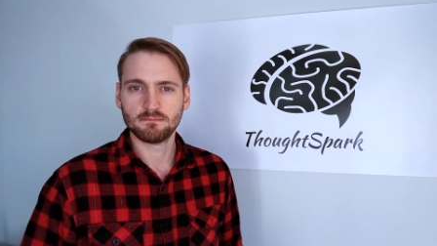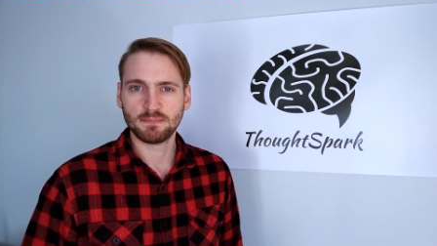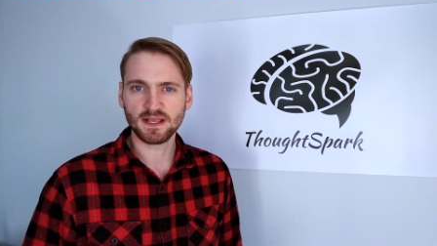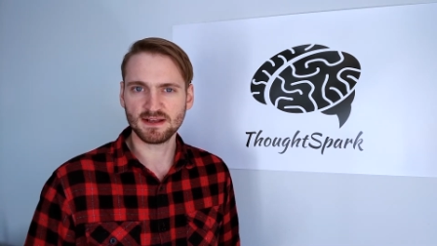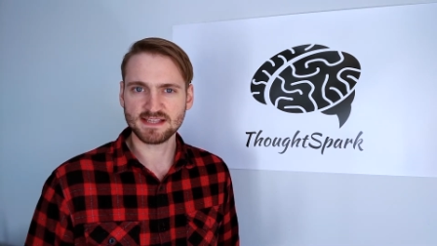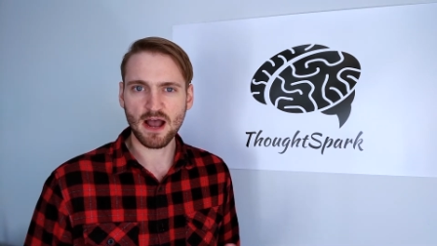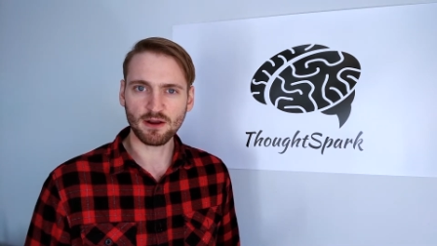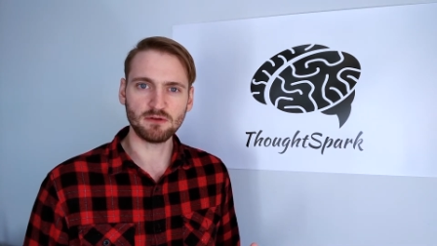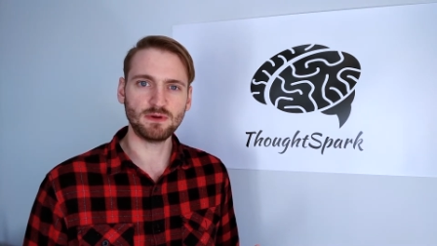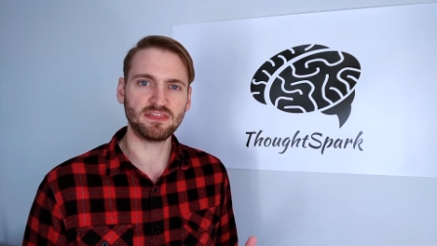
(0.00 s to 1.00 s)
Because how
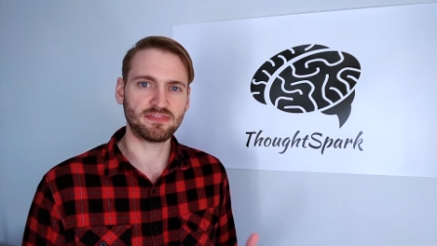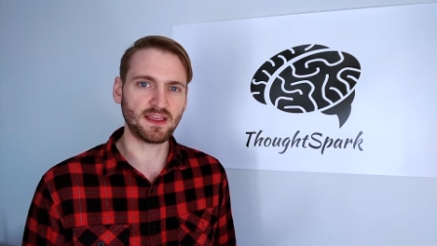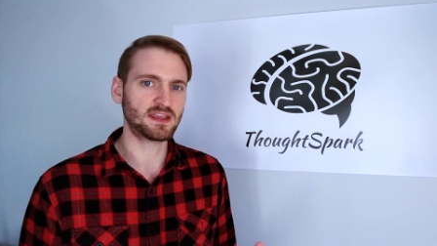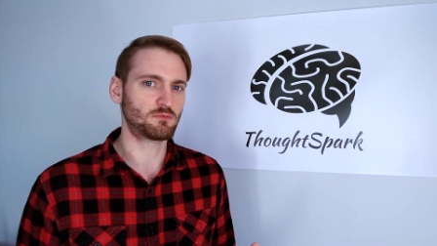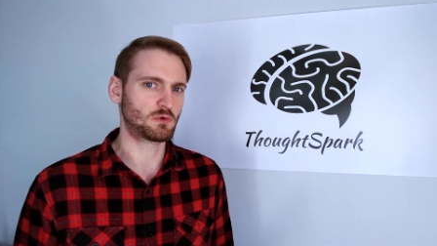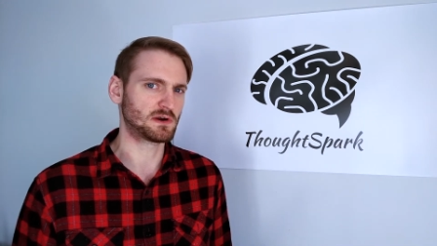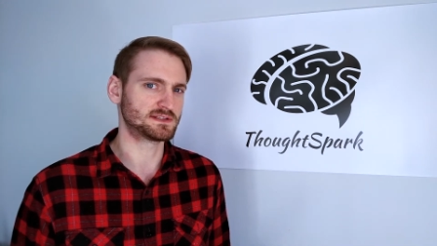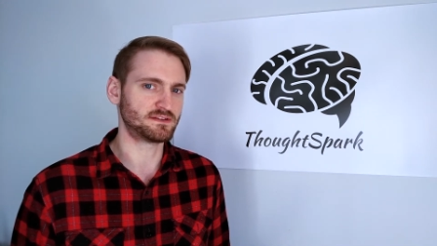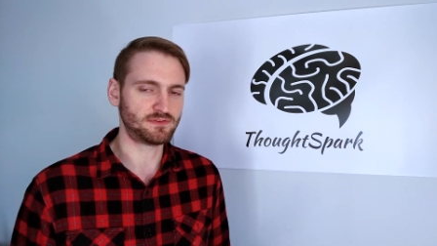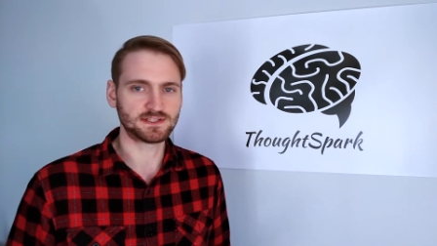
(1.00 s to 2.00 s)
can we think in
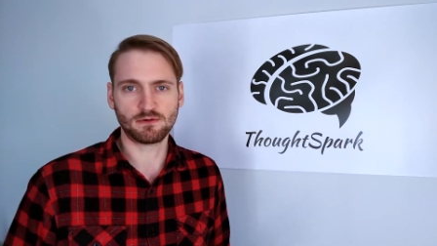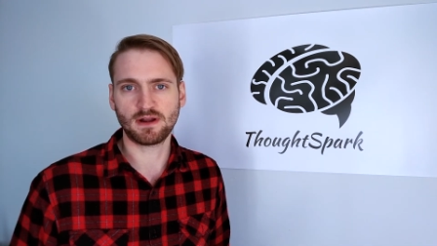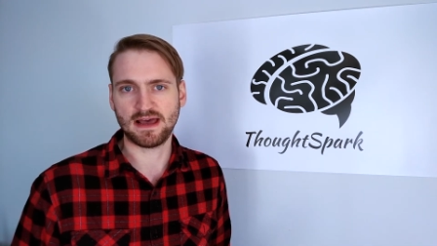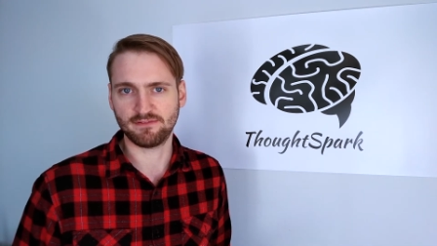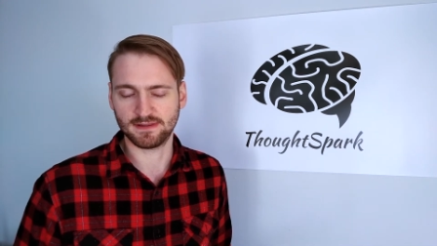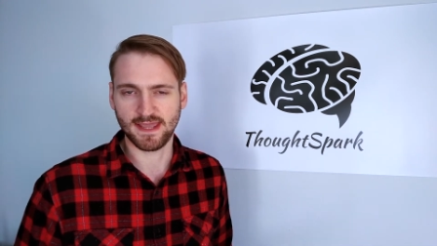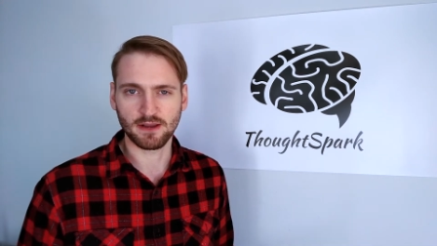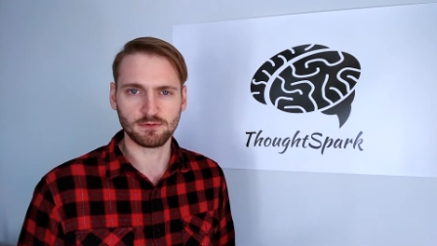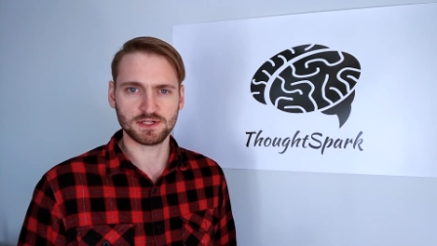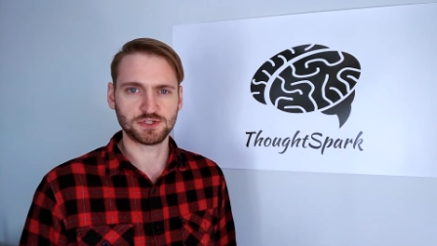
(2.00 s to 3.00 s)
words if we don't have a
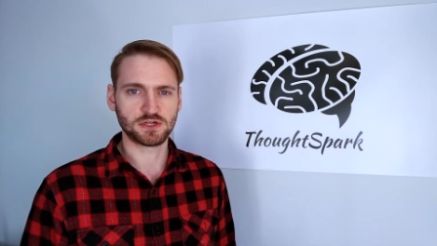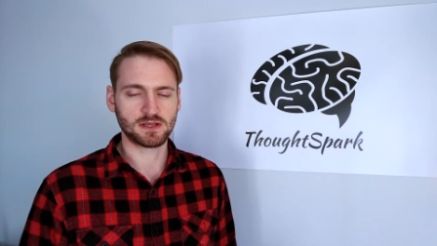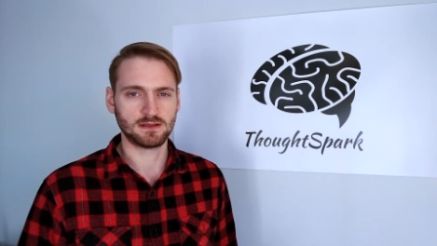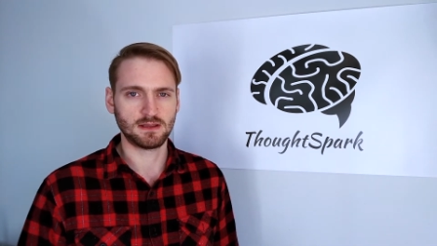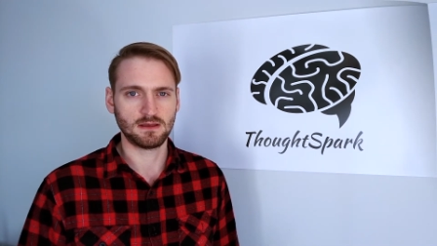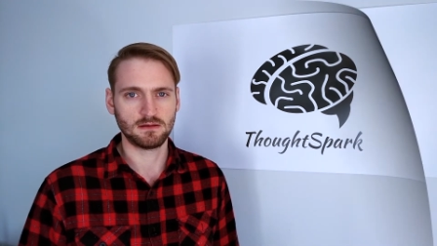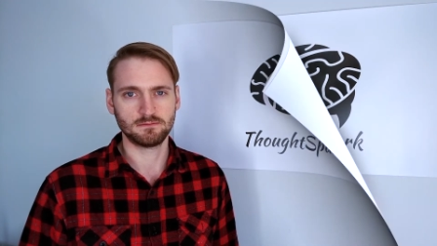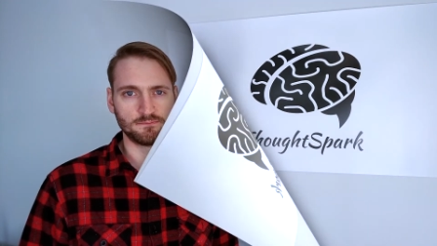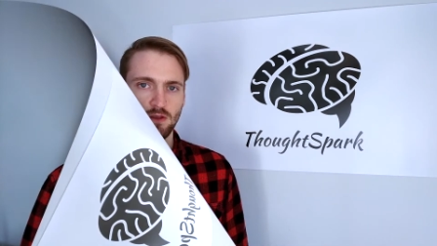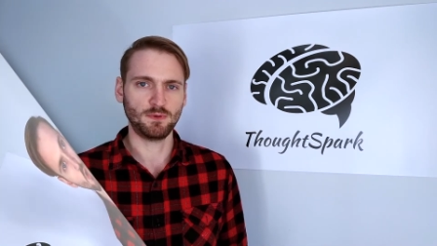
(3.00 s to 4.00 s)
language?
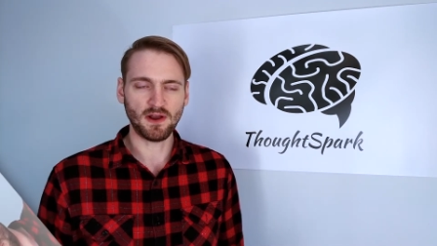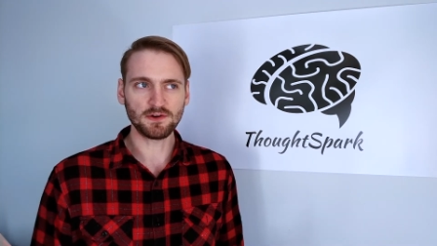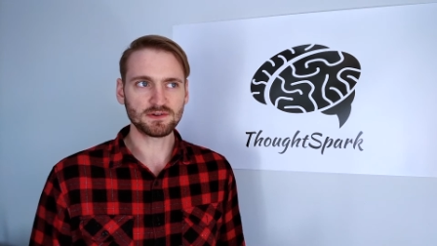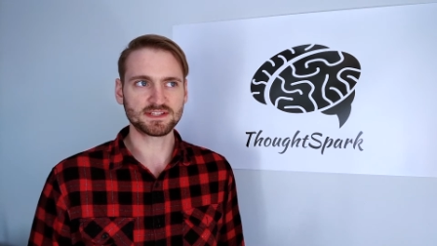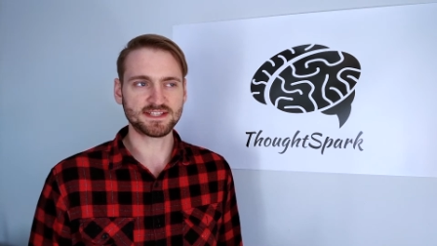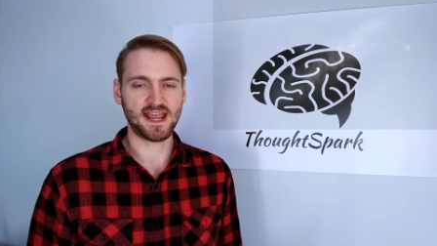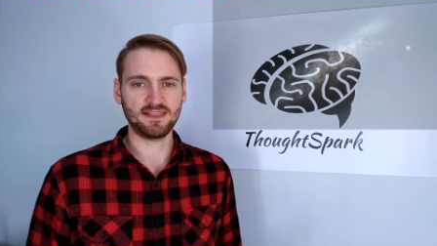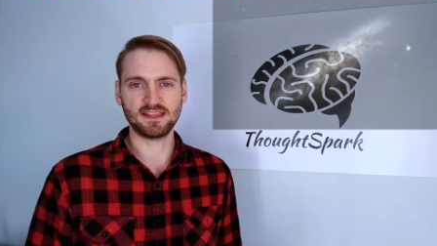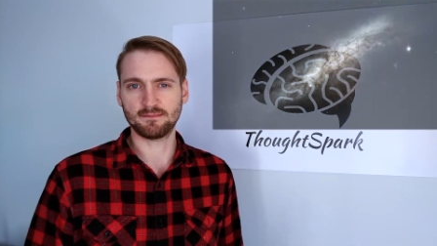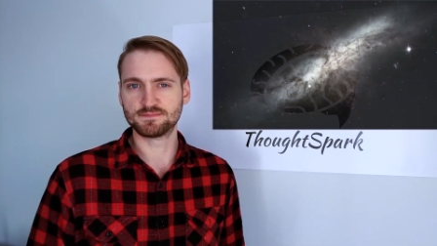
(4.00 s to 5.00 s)
We
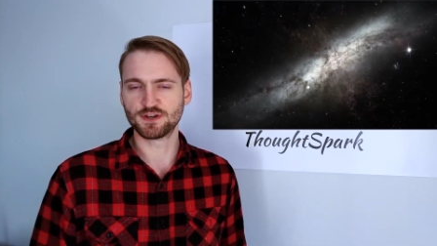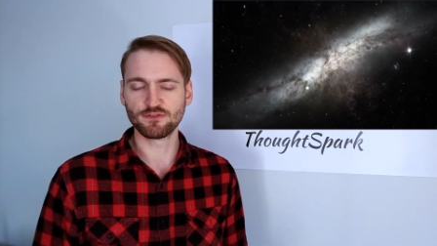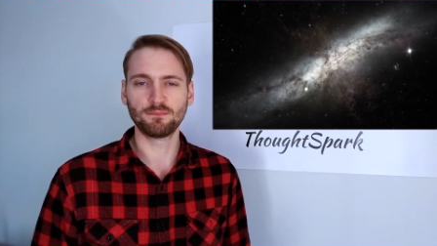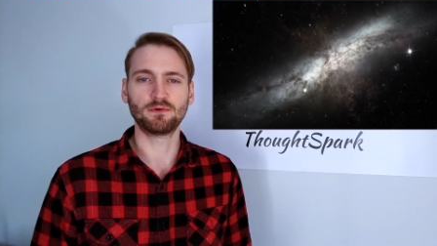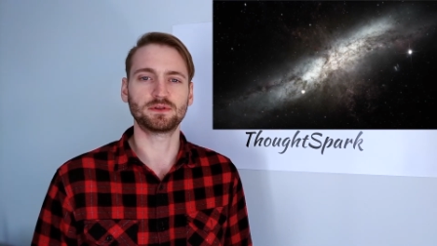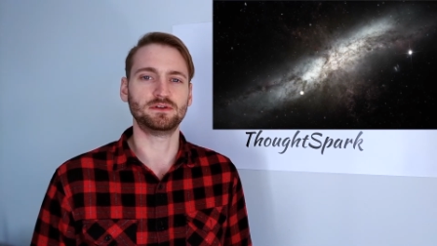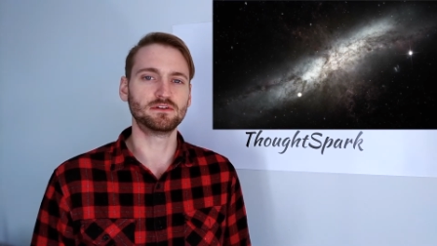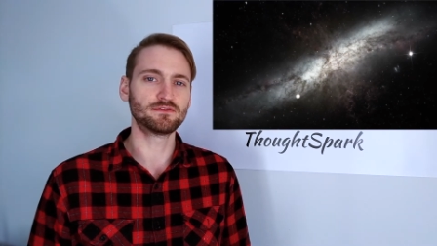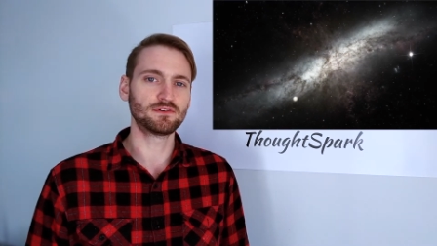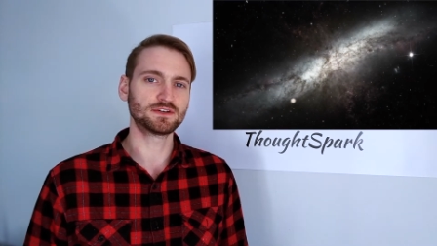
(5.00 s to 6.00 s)
understand the observable
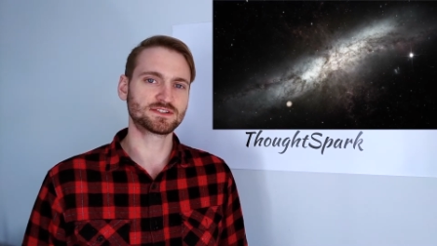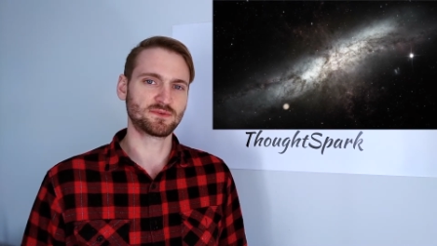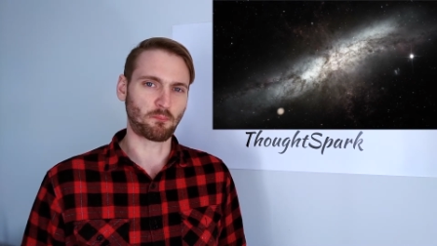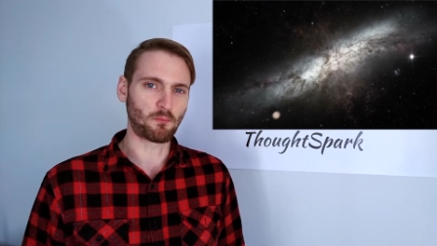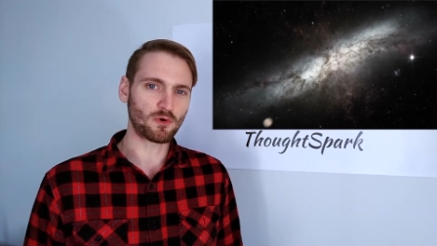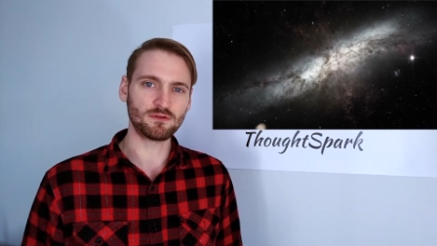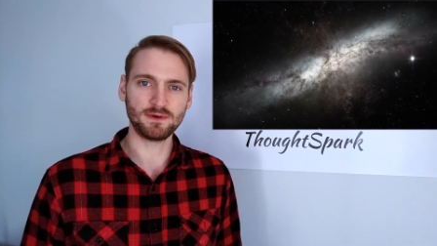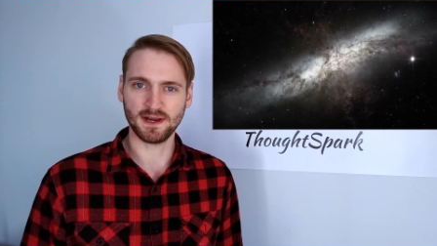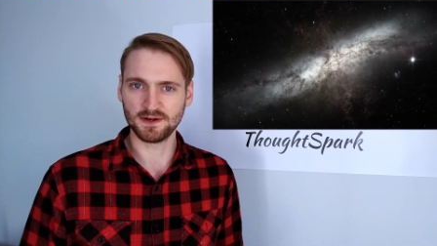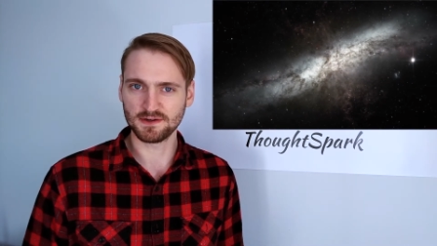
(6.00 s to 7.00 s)
universe more than
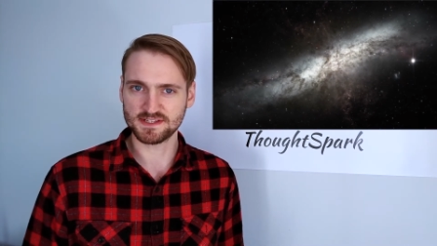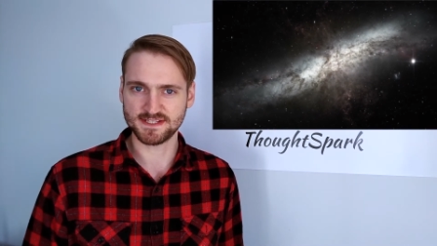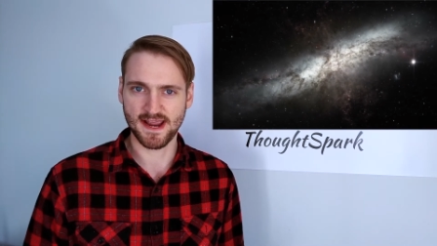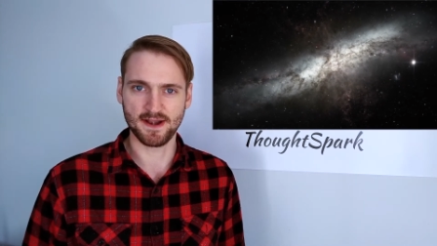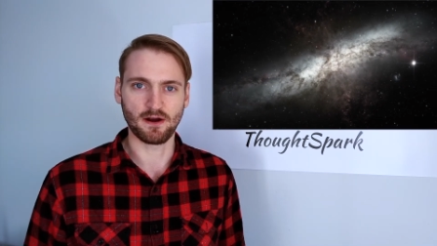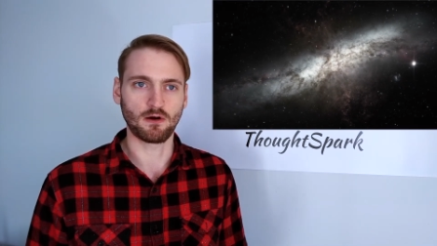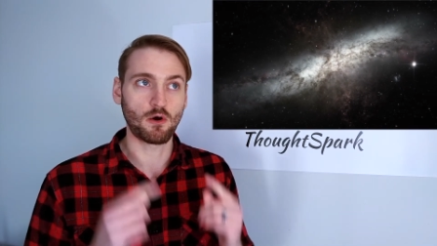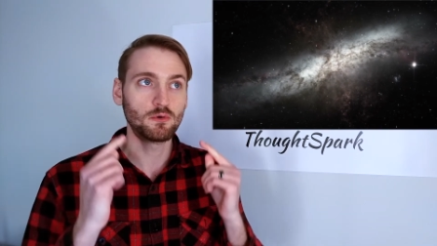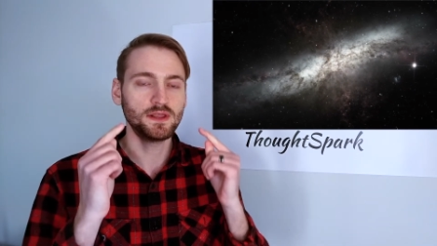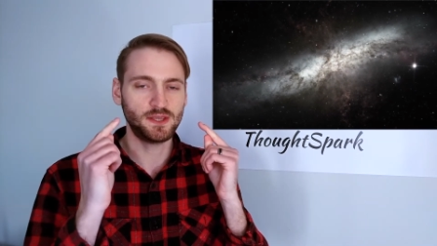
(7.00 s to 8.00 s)
we understand our
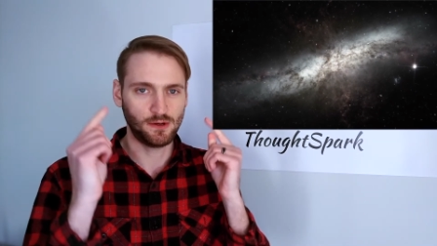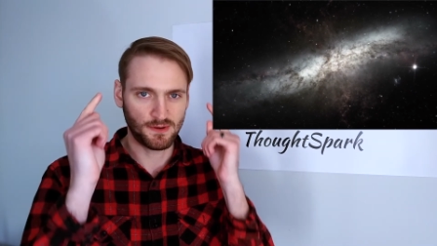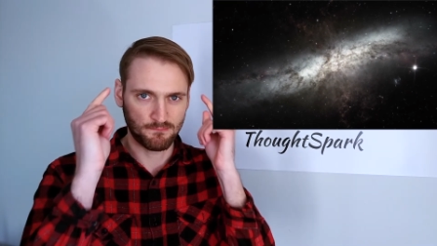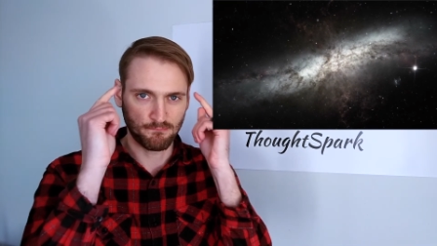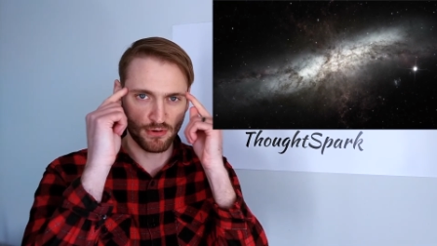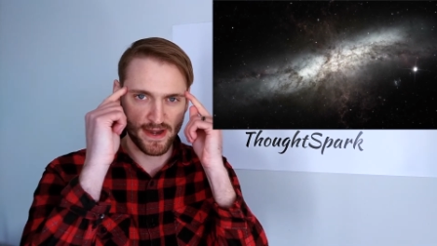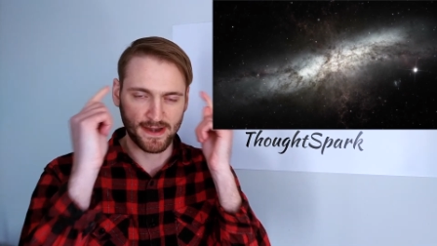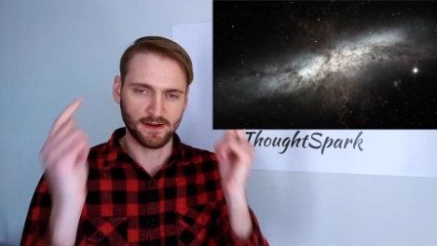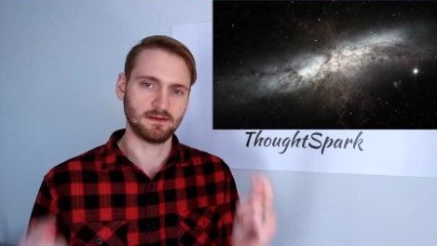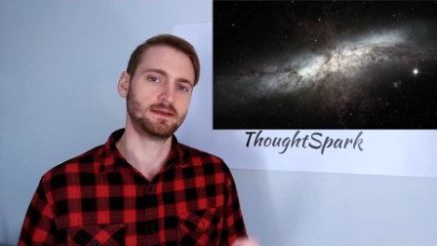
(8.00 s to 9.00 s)
own human
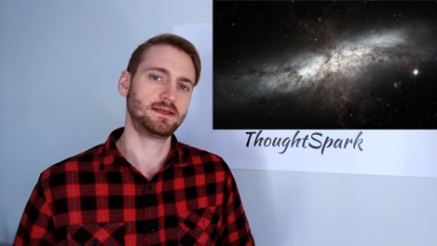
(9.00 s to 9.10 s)
brain.